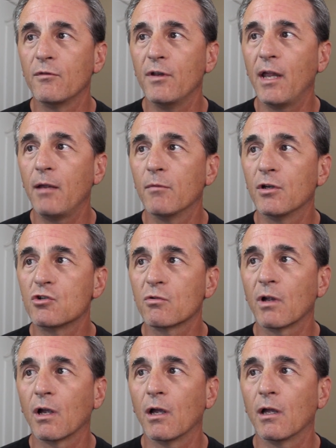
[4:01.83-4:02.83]
the name and
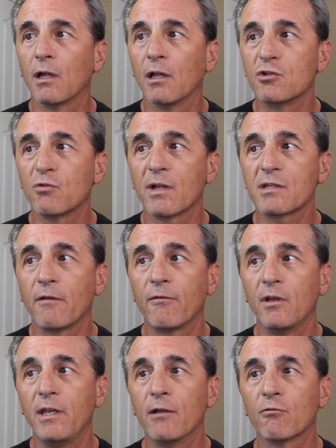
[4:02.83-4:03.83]
address of
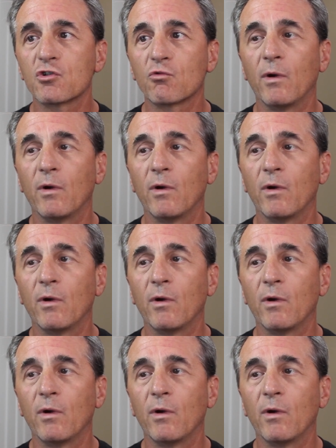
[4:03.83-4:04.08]
the nearest